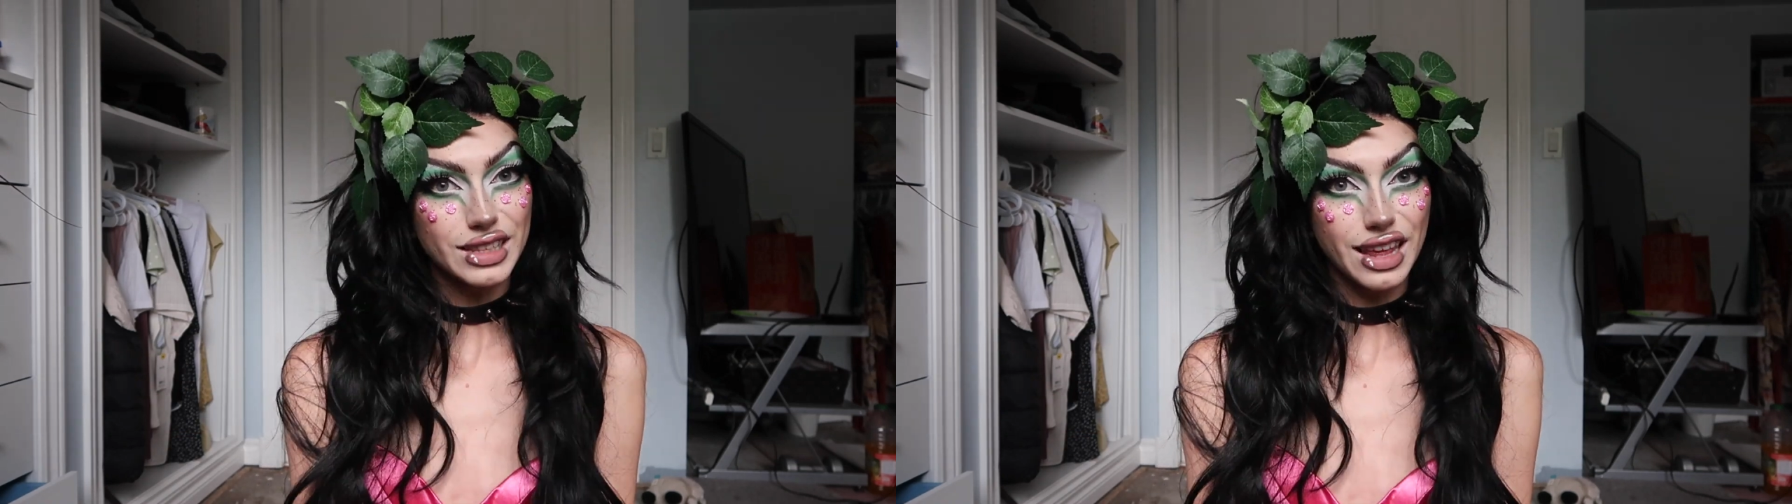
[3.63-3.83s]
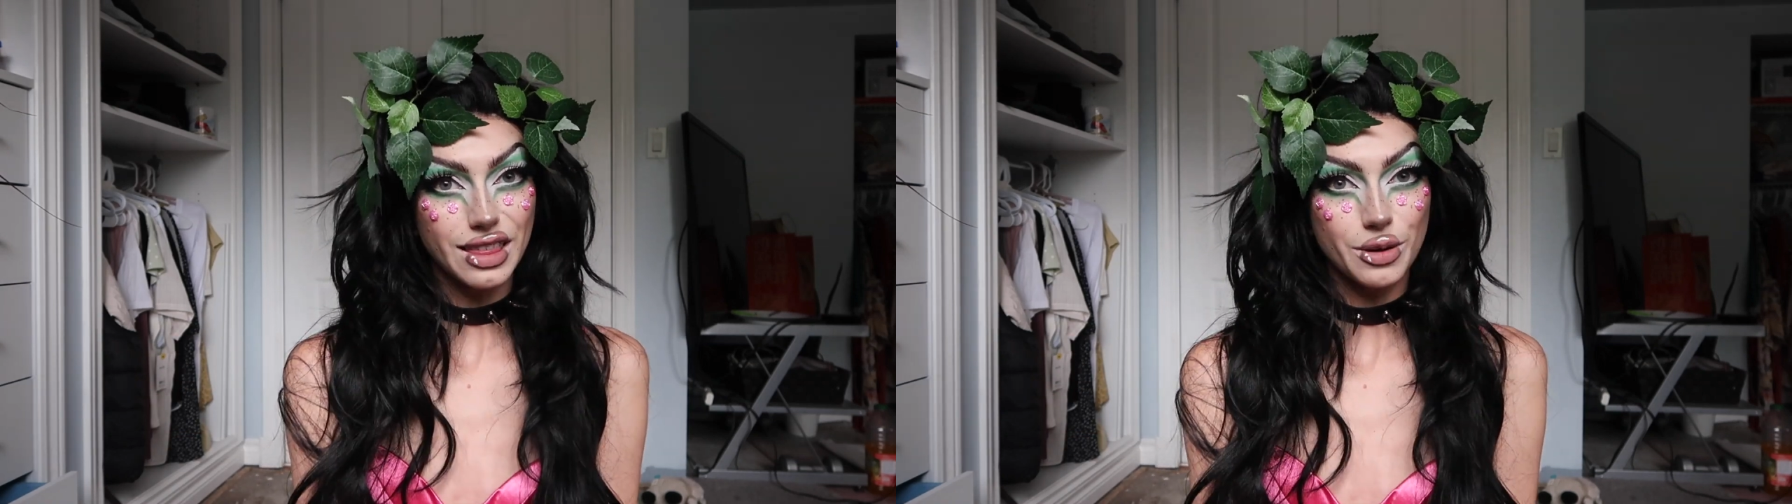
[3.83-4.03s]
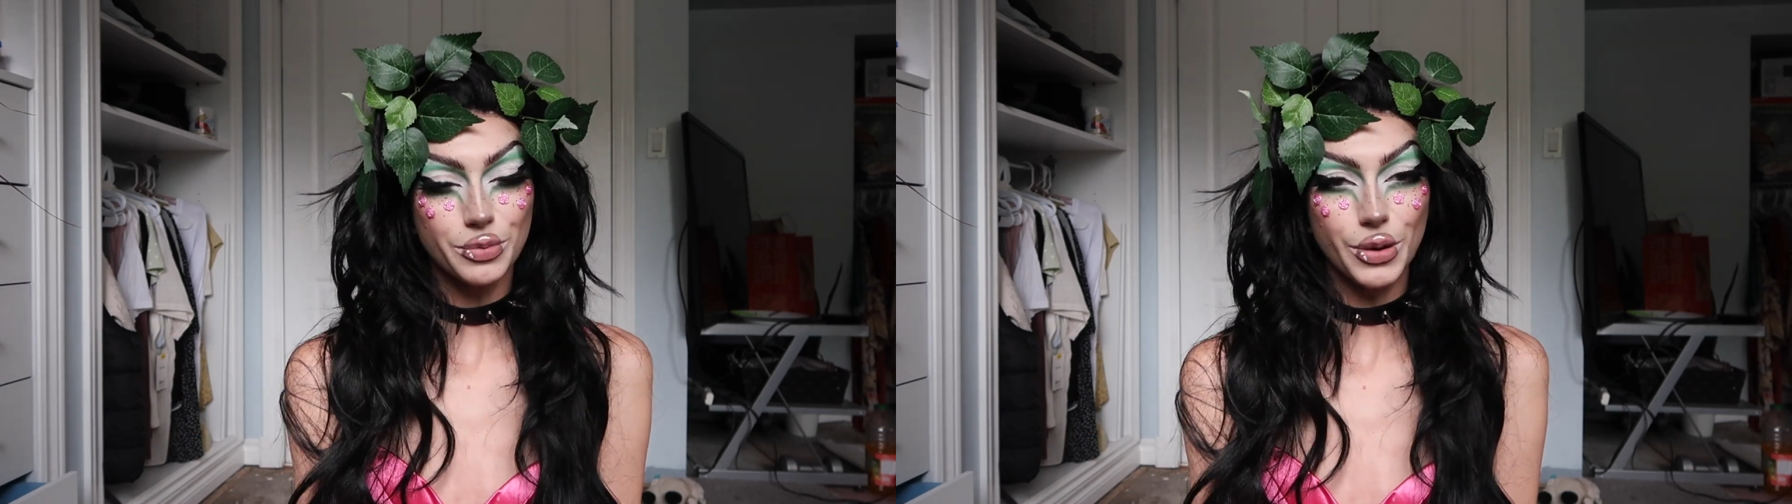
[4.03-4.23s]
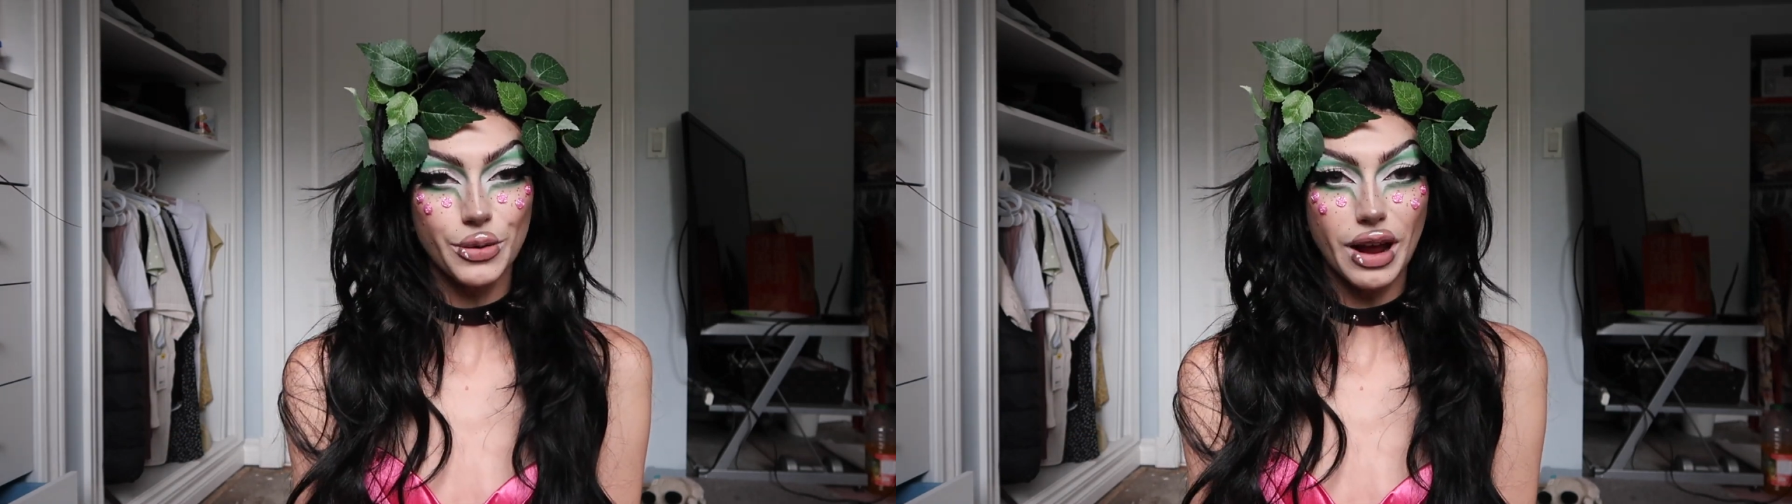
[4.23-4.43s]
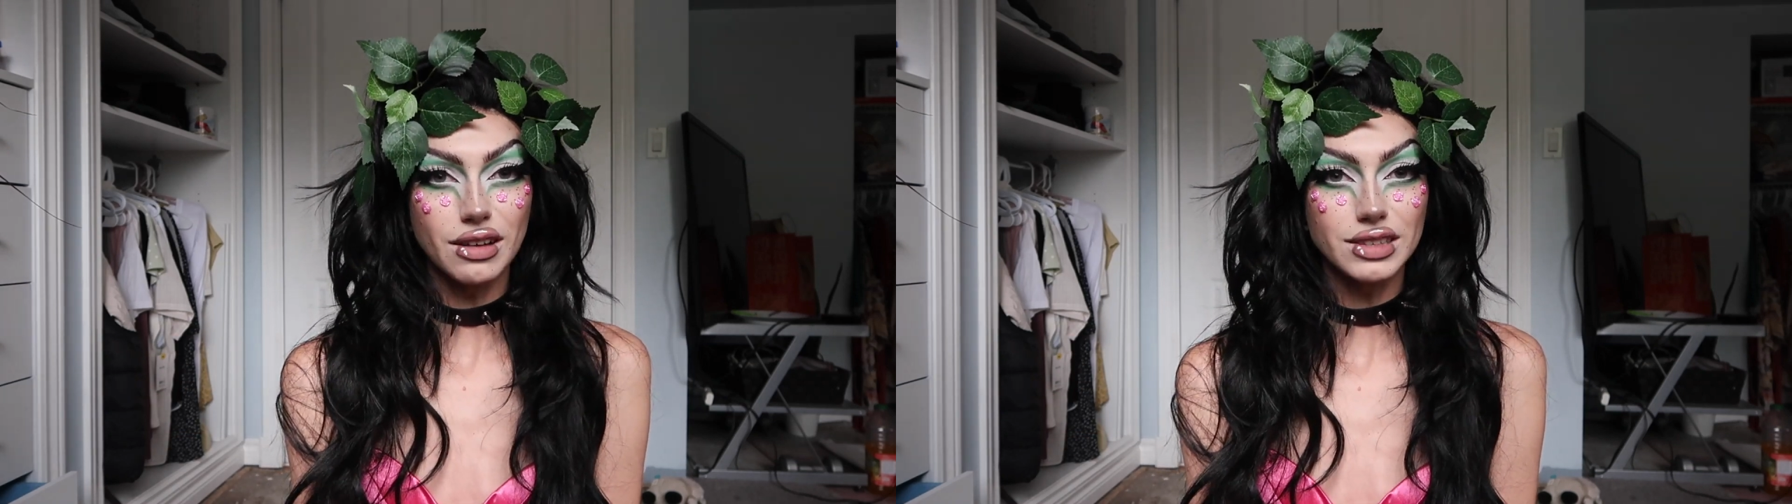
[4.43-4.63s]
they, them
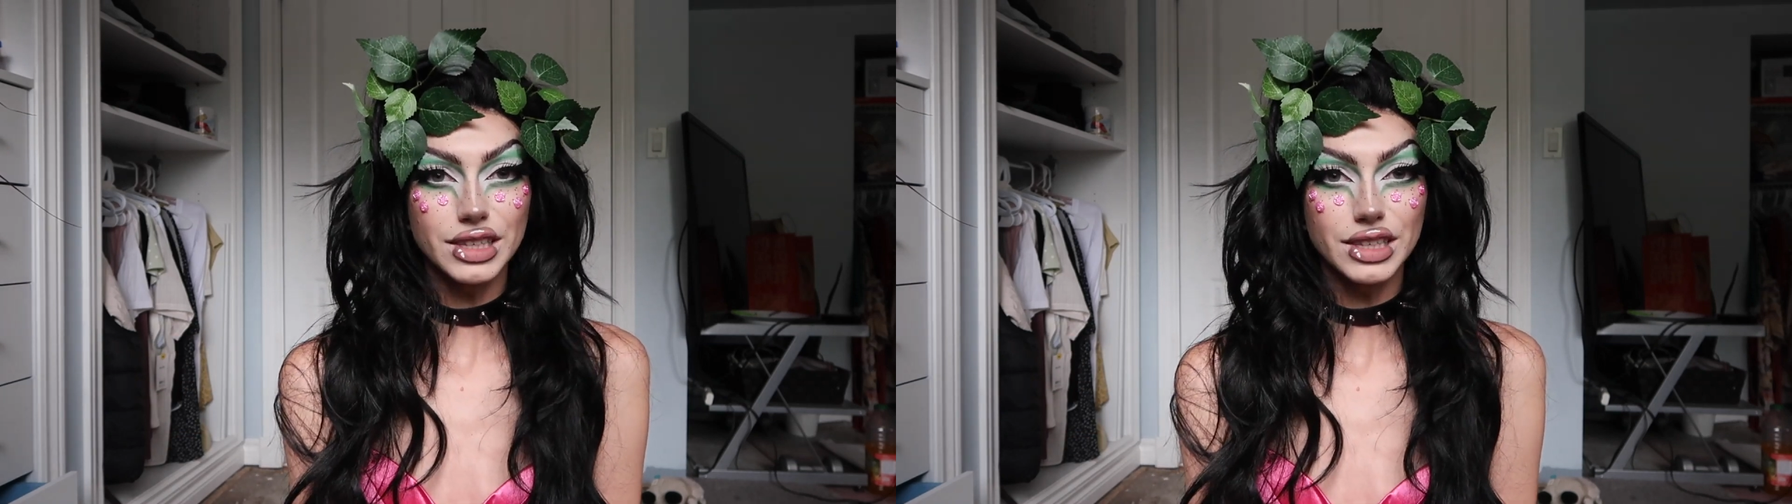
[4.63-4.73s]
pronouns.